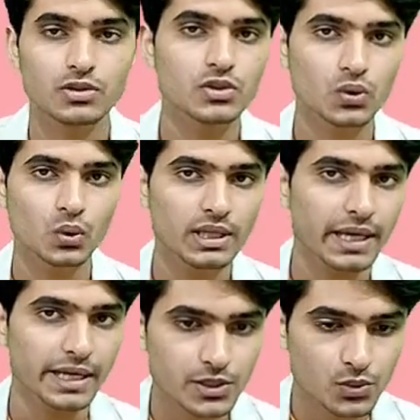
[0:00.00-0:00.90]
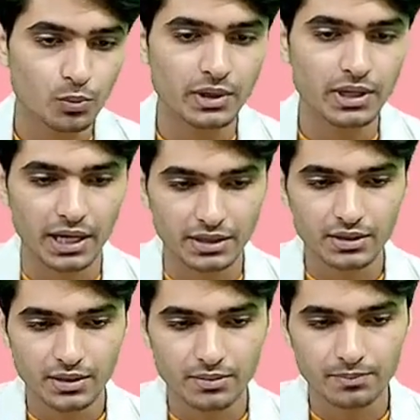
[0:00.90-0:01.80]
So the endoscopy guided
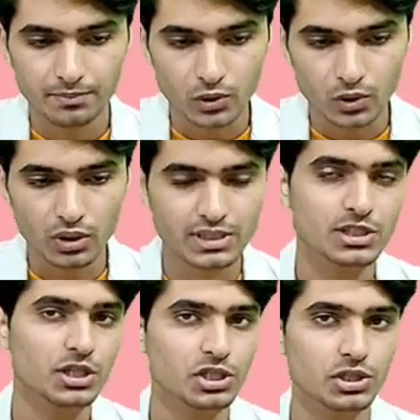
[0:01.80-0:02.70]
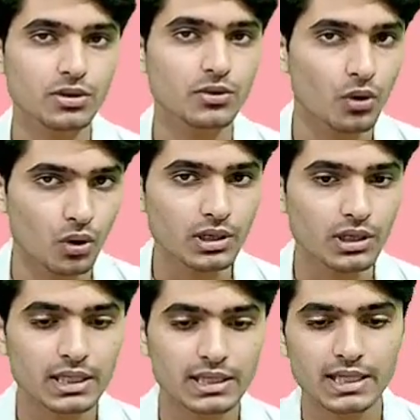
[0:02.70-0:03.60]
Botox injection or
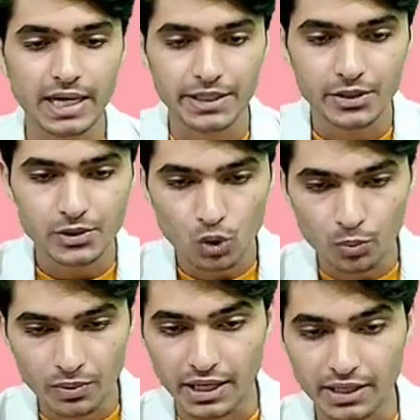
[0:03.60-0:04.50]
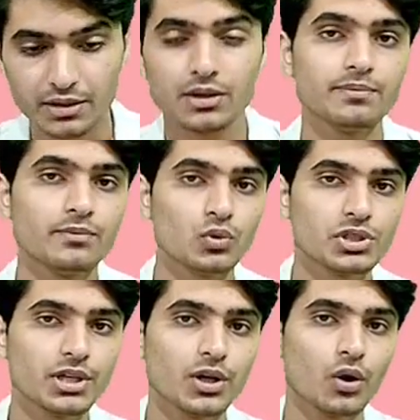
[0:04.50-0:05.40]
the endoscopy guided
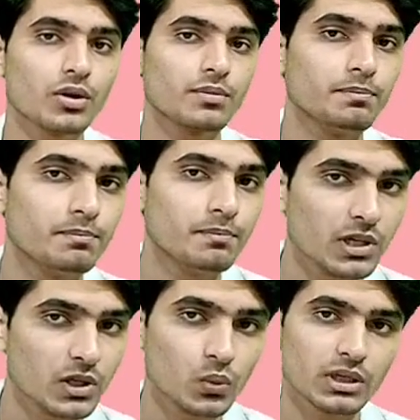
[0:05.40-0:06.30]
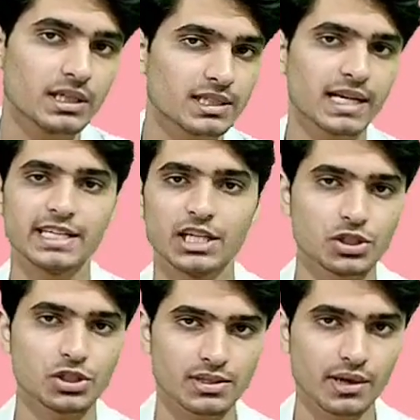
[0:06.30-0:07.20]
bougie or balloon
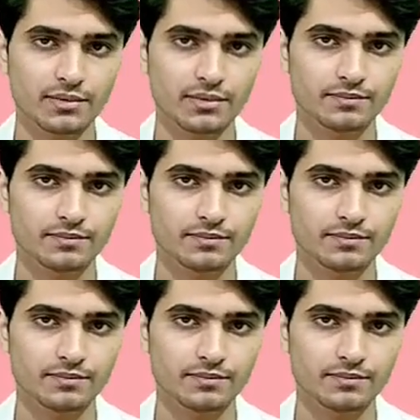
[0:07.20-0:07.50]
dilatation is there.